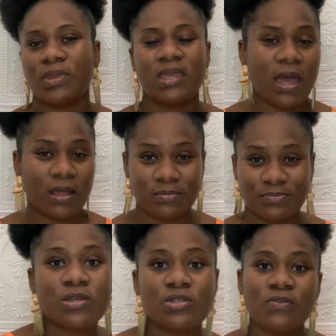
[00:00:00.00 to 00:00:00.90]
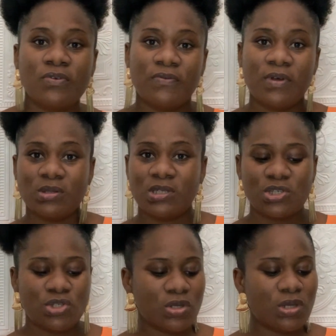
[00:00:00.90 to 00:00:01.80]
yeah. So for
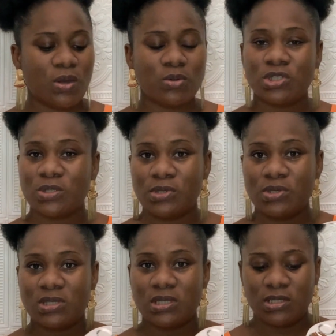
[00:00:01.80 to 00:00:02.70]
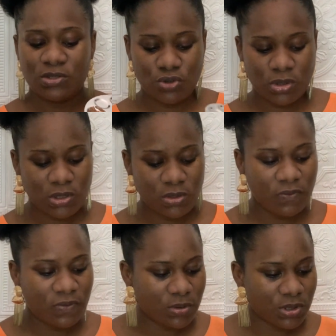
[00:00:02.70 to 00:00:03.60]
foundation, I'll just be using the drugstore
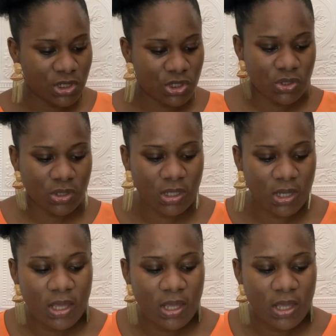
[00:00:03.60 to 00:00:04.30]
foundation.